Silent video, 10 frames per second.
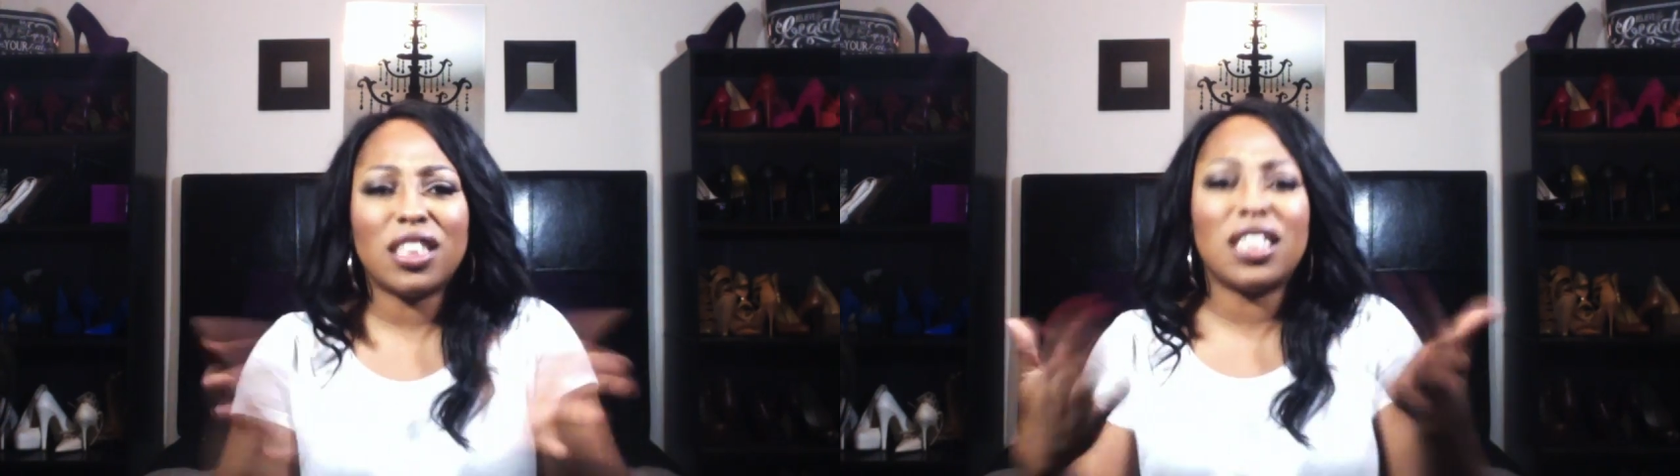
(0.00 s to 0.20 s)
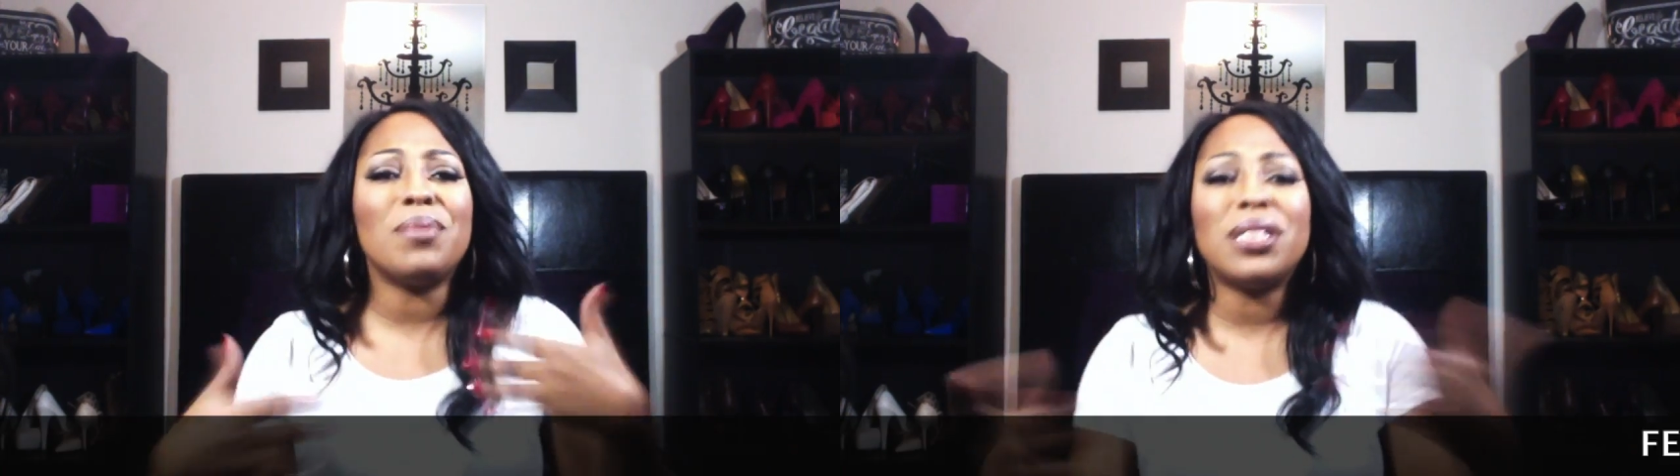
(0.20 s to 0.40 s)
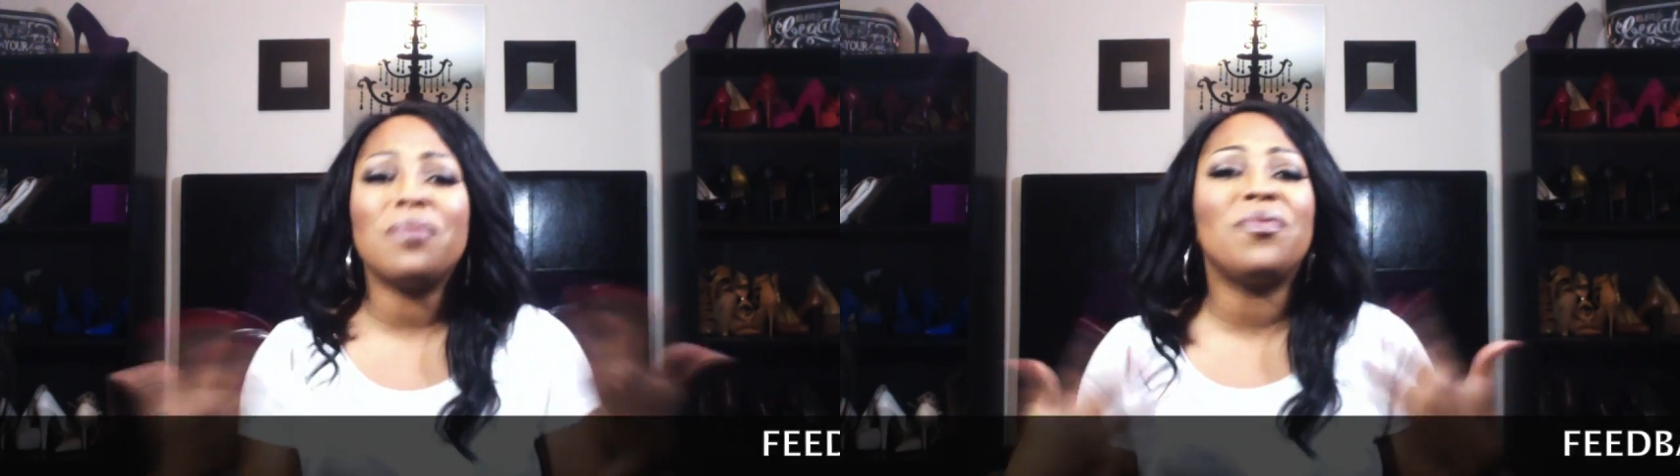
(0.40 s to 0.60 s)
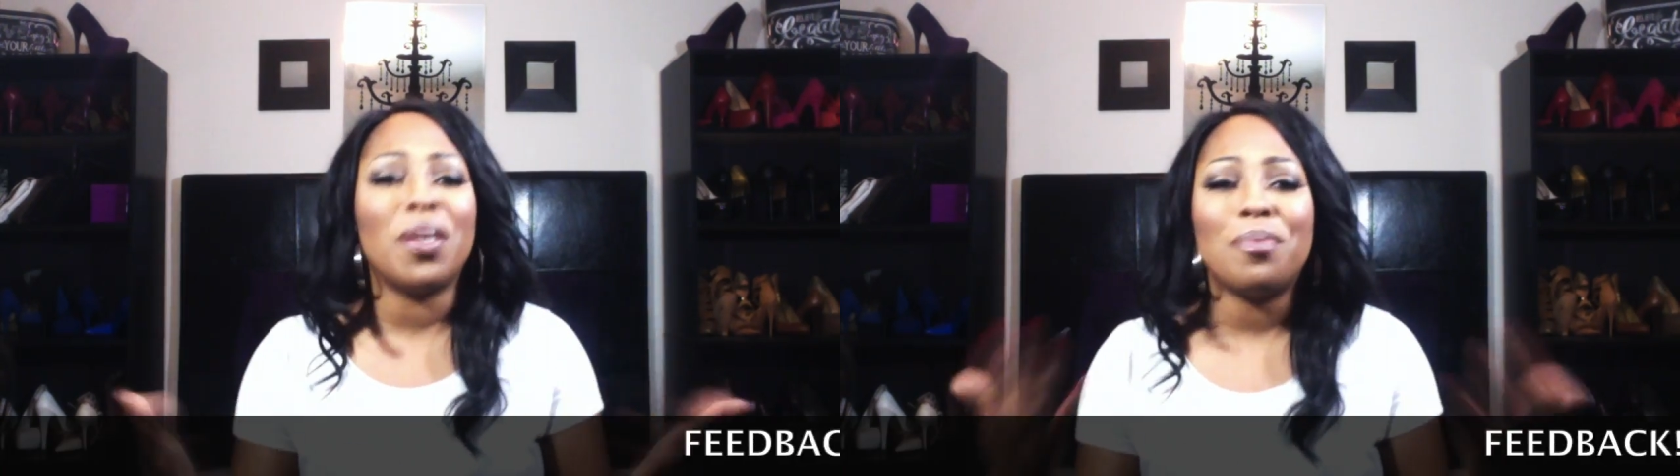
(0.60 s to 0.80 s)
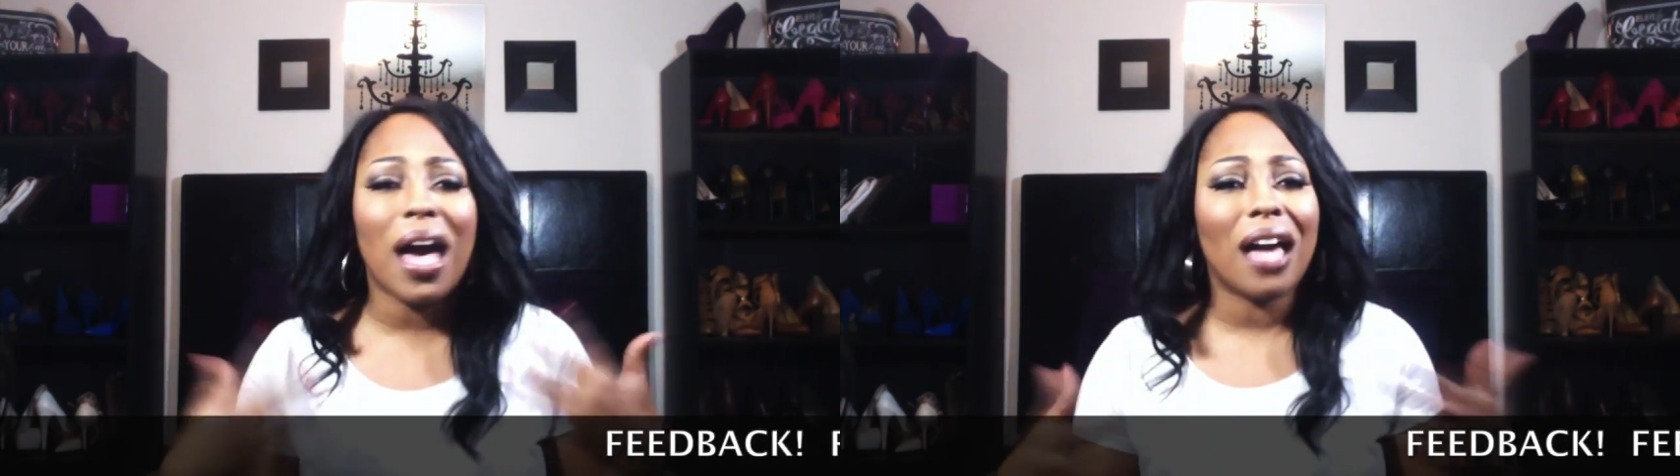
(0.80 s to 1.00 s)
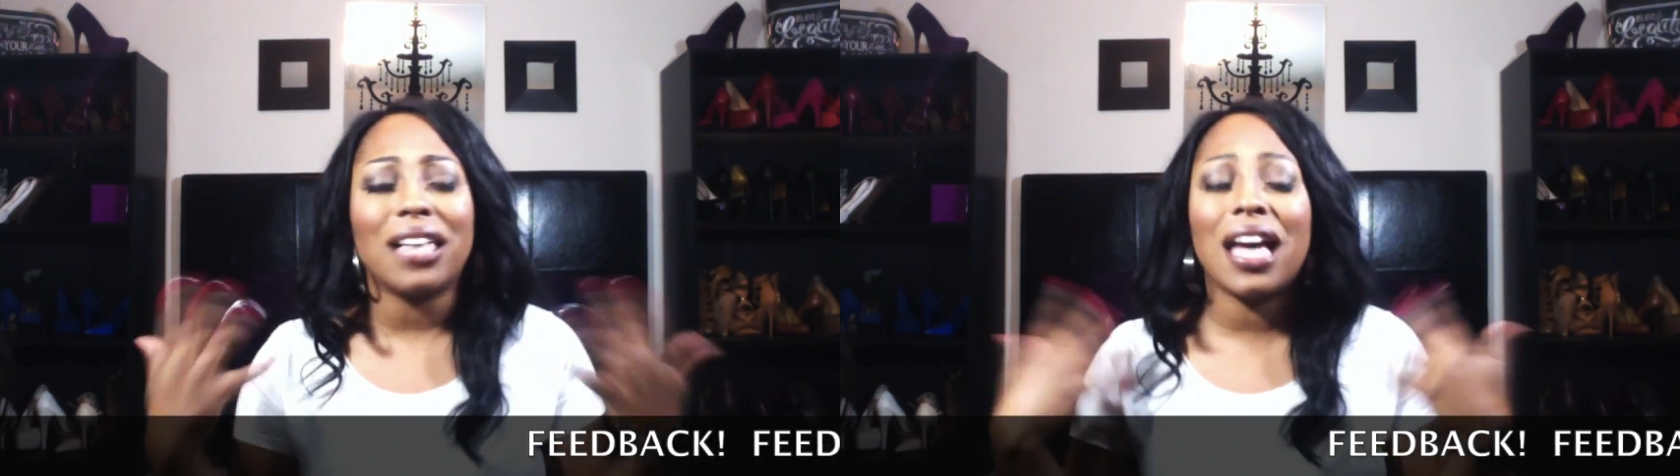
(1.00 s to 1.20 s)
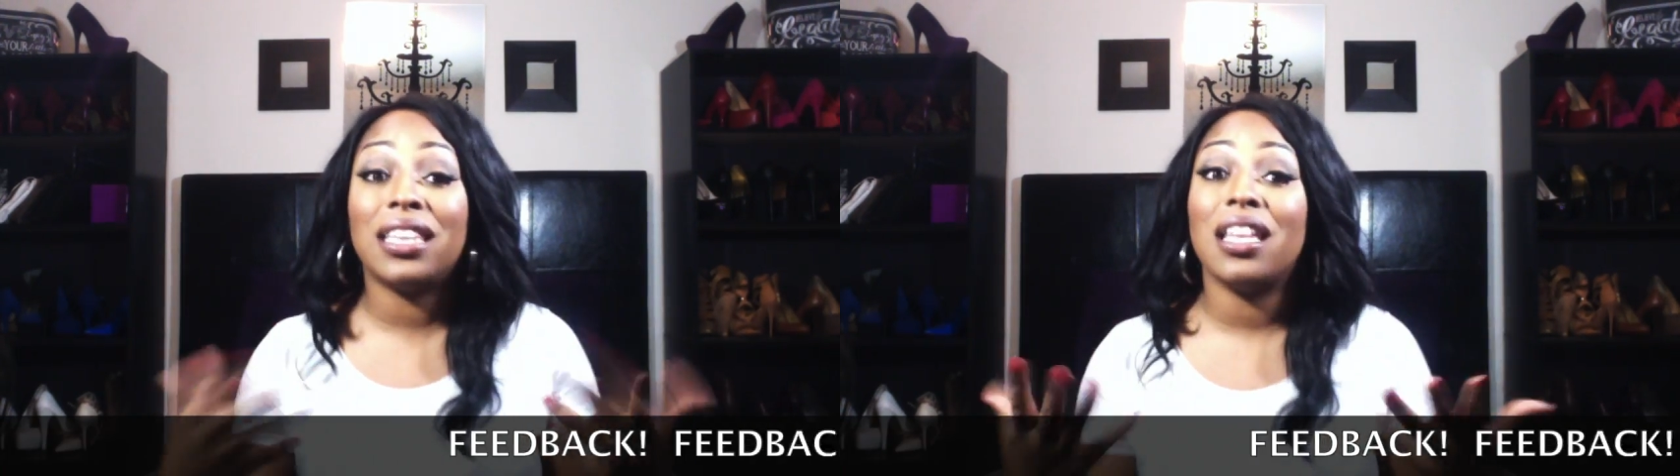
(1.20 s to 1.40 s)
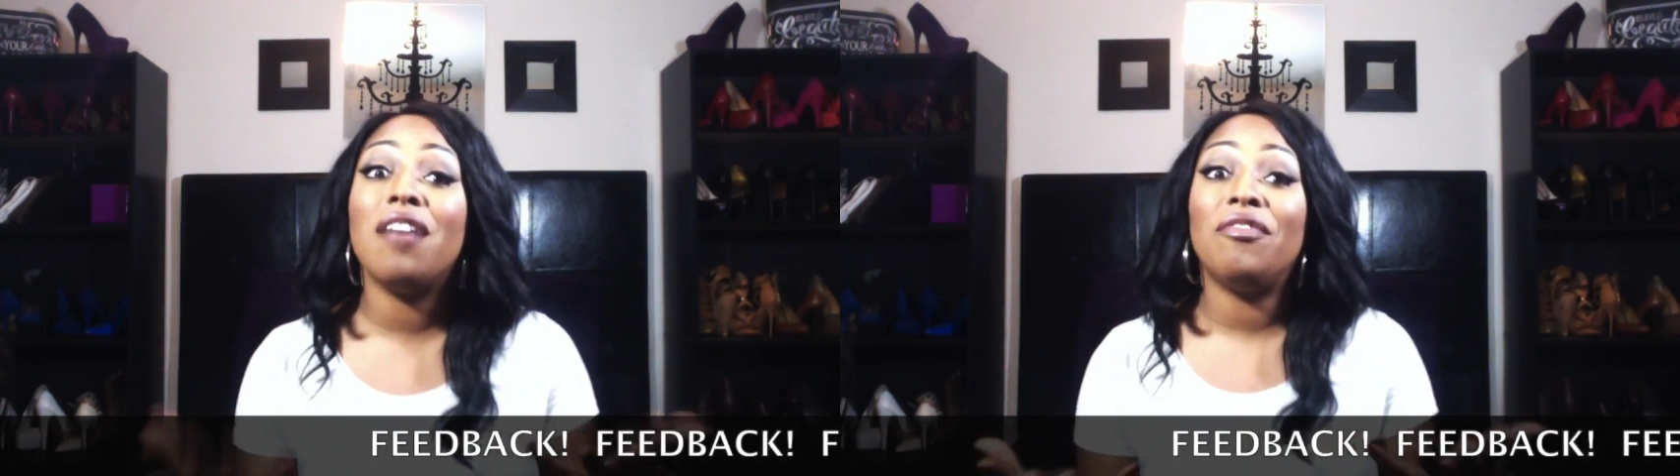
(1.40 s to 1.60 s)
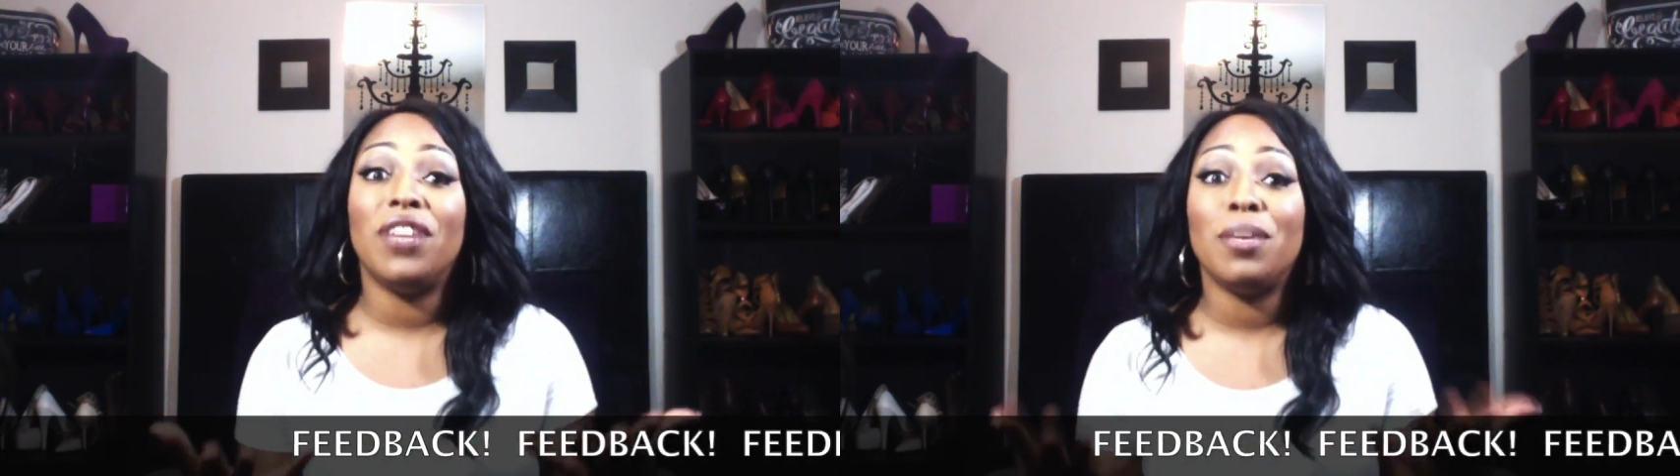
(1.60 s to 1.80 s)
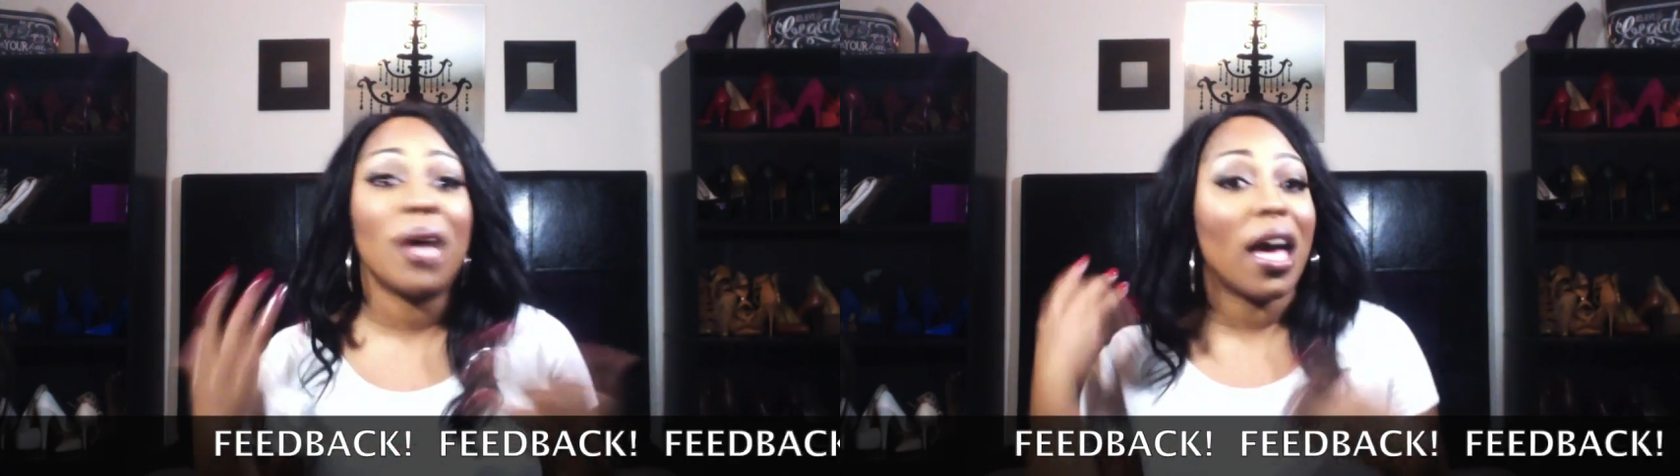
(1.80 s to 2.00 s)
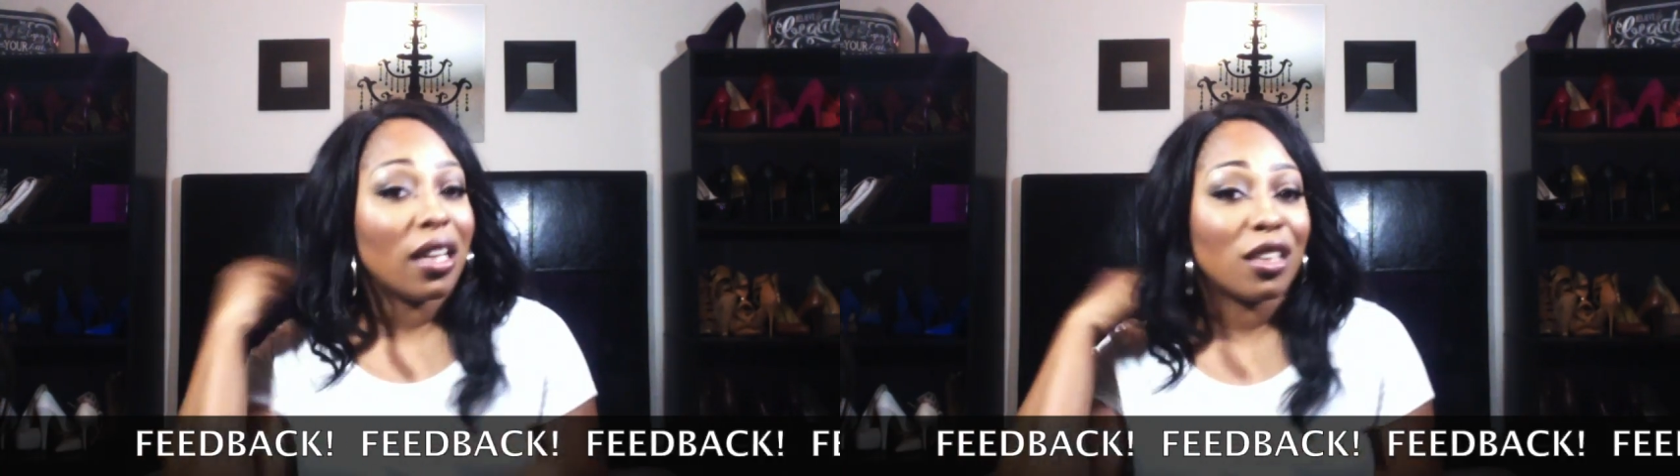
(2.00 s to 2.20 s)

Give me some feedback. I love feedback.